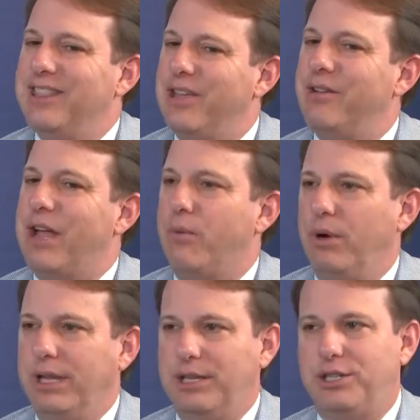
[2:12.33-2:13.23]
they're not
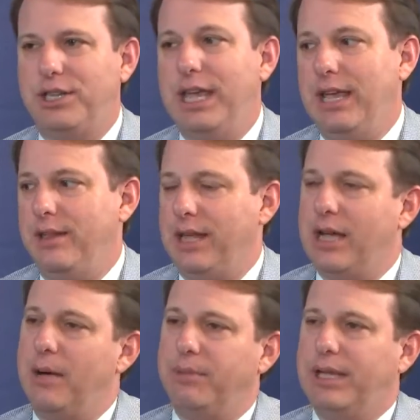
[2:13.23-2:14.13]
really seeing the
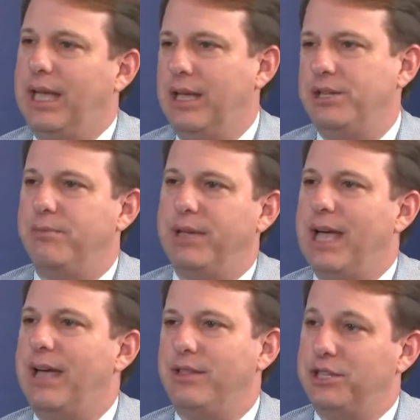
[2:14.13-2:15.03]
complication
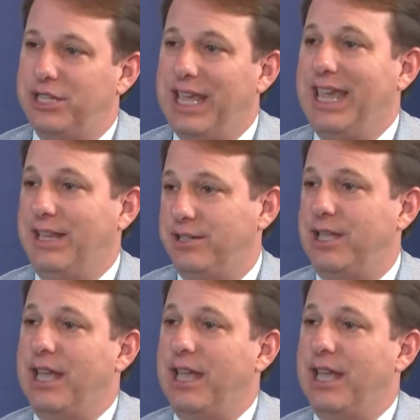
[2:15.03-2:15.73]
behind the scenes